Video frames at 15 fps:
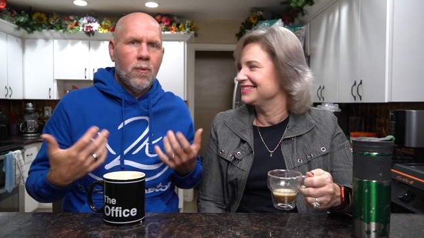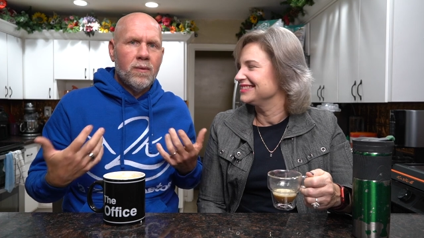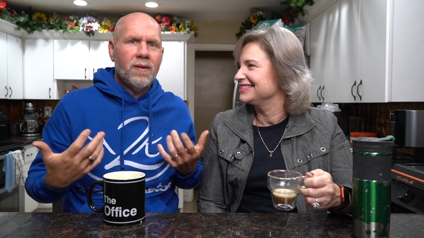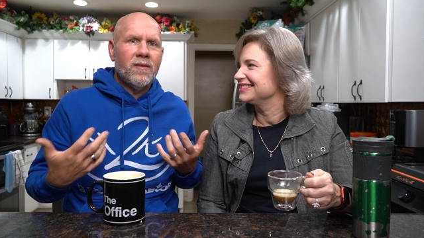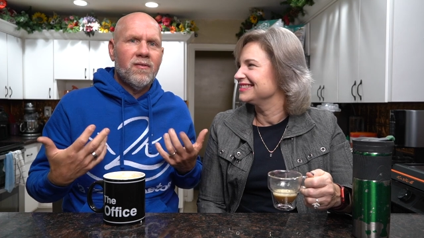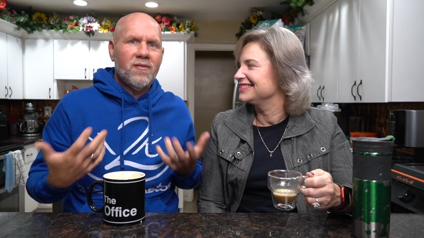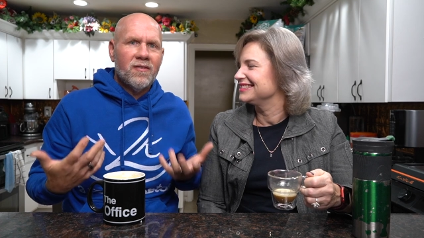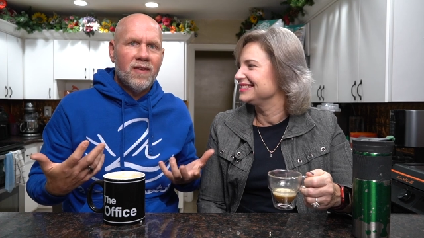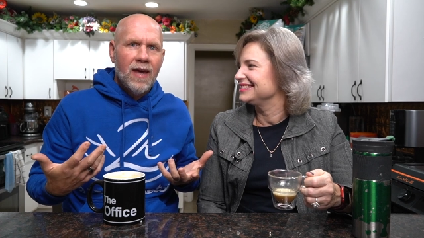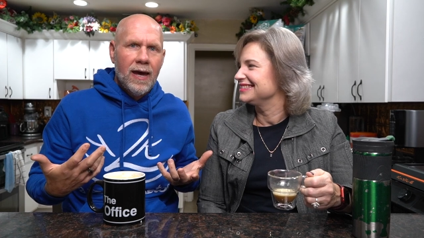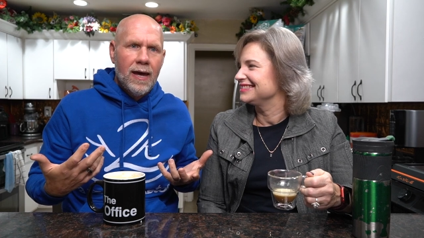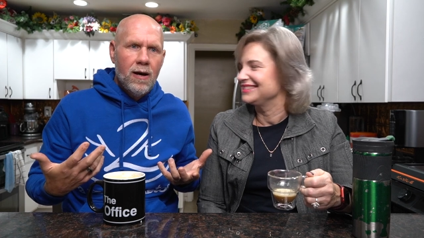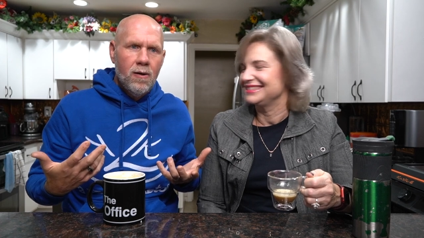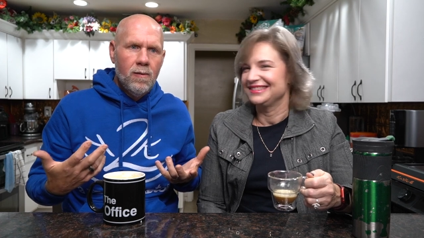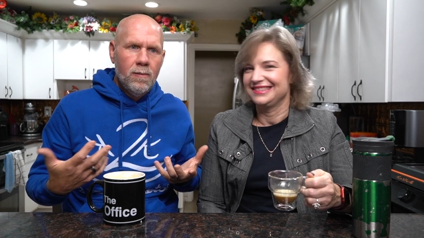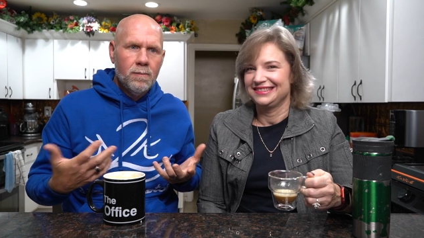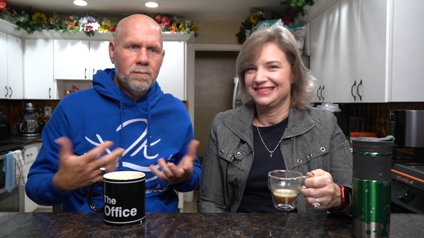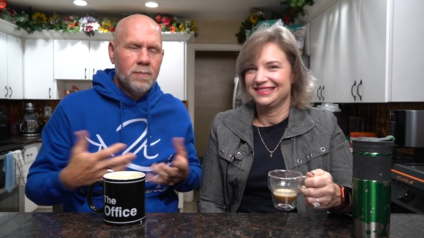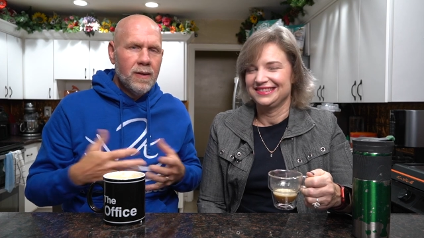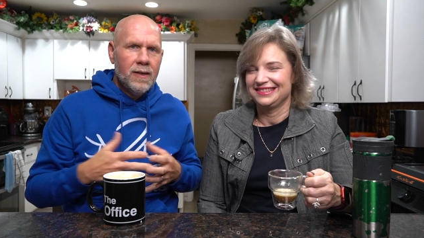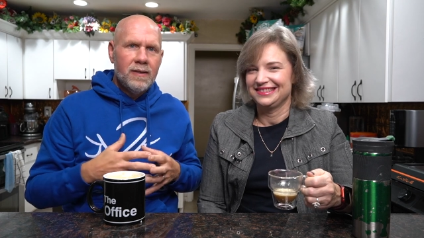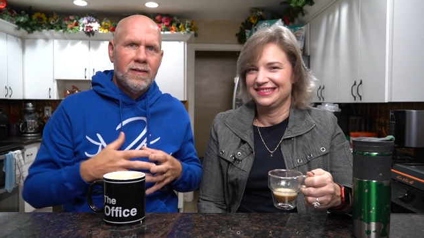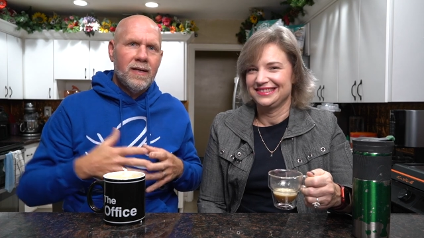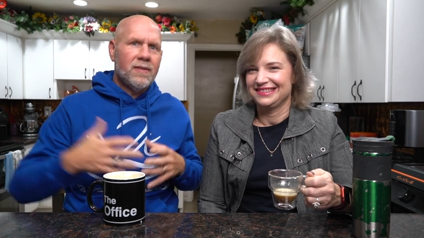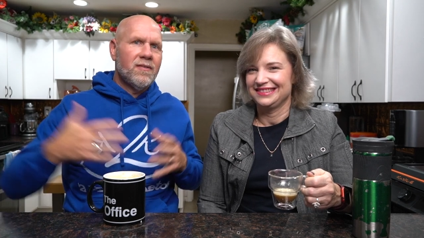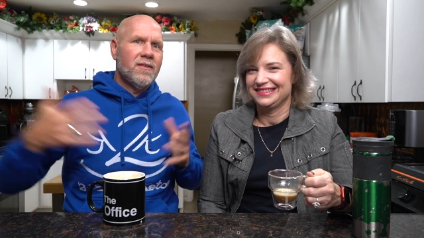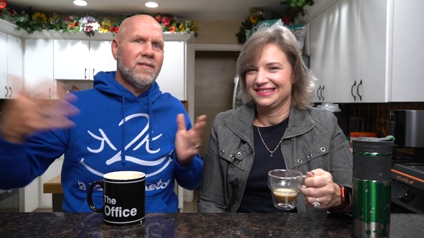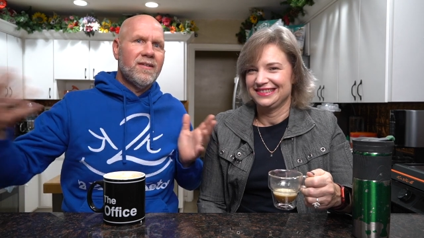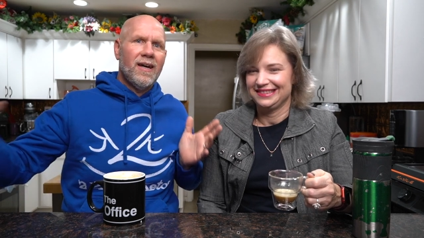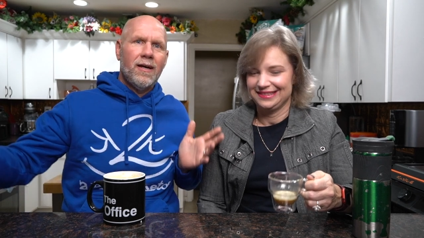Speaker 1: The scale
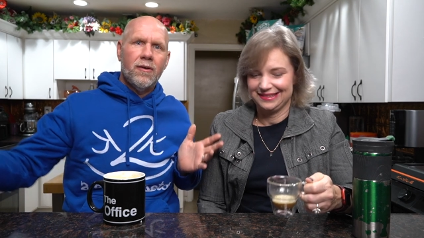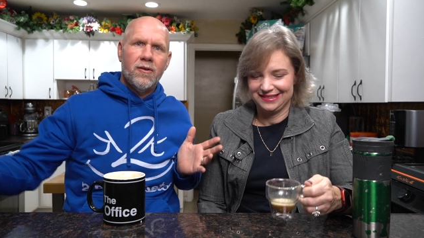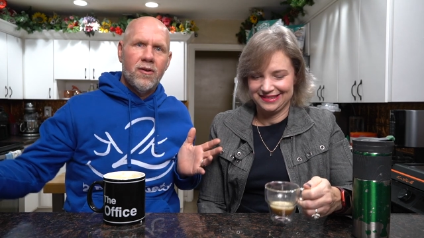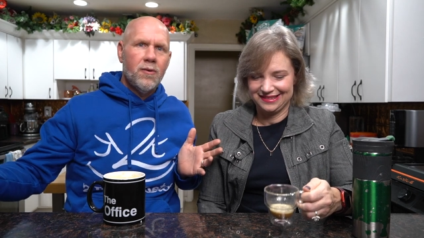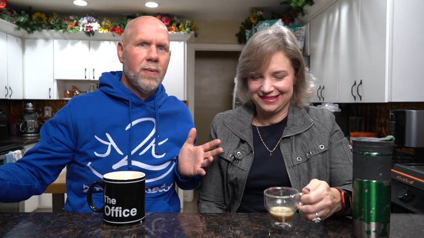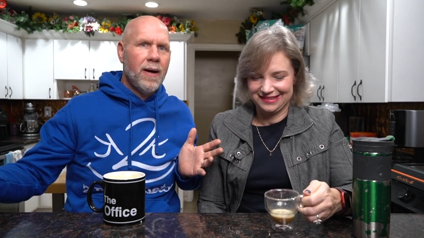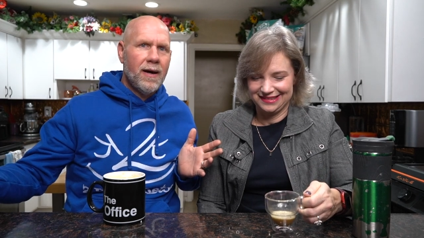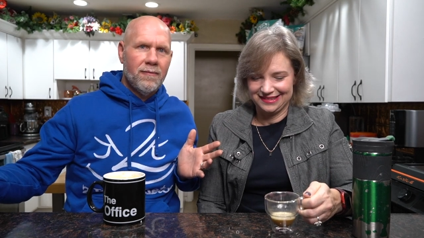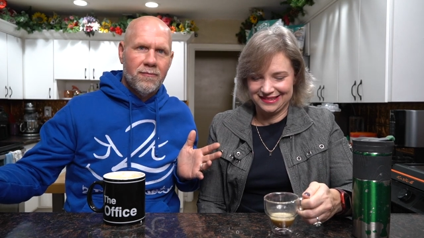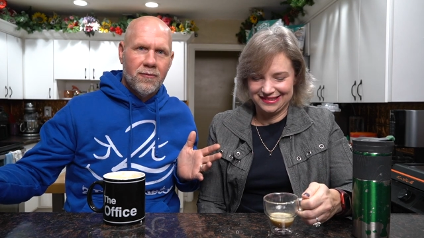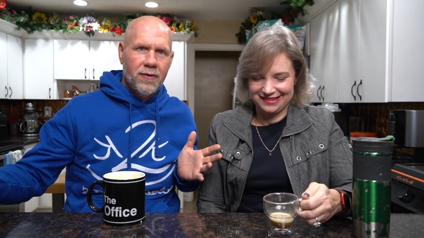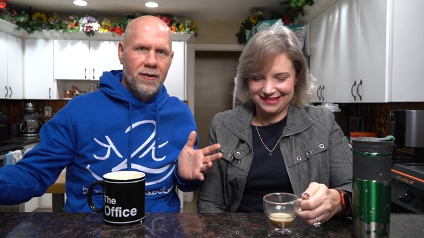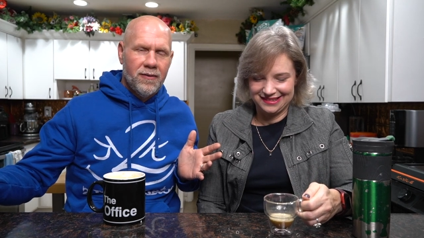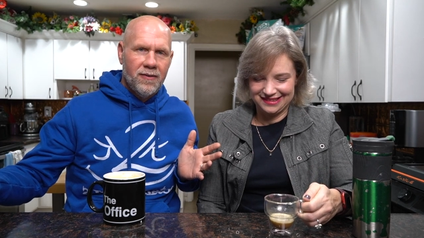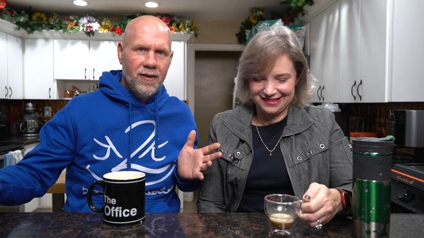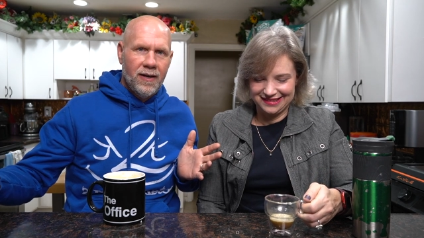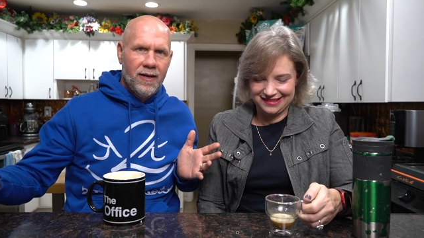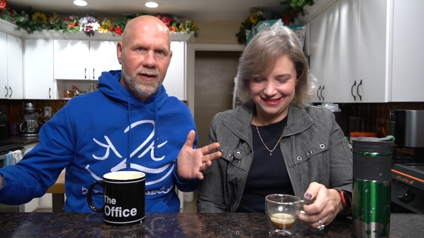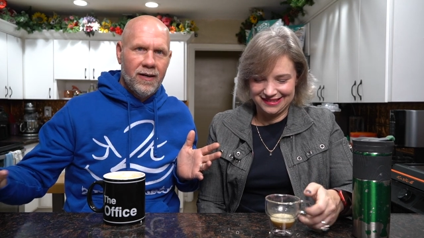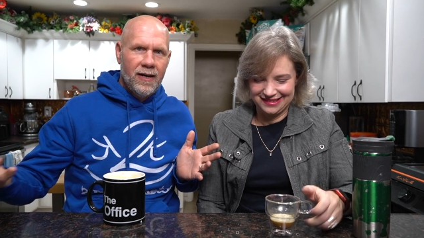doesn't tell you everything.